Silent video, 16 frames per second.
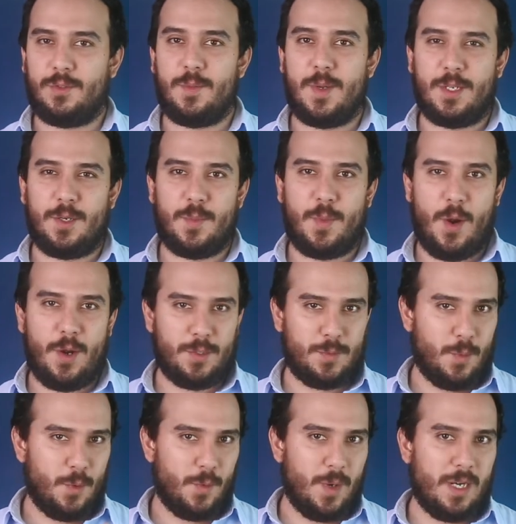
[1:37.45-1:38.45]
to make your
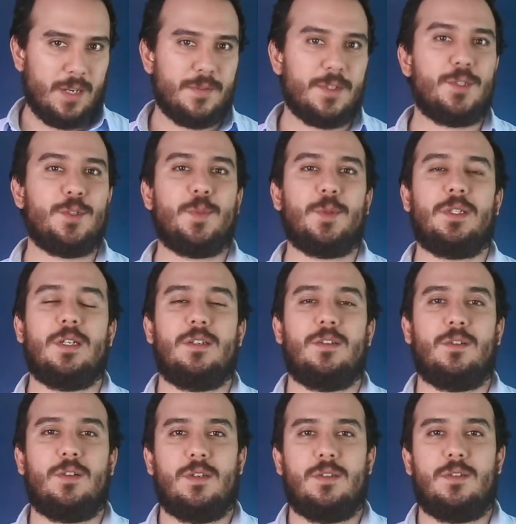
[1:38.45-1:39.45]
products more relevant to
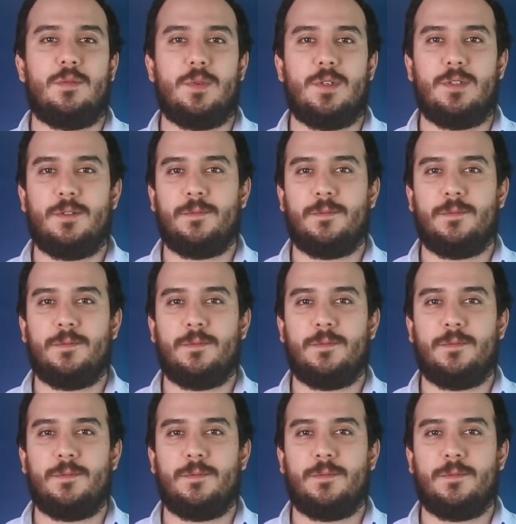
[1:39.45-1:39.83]
potential customers.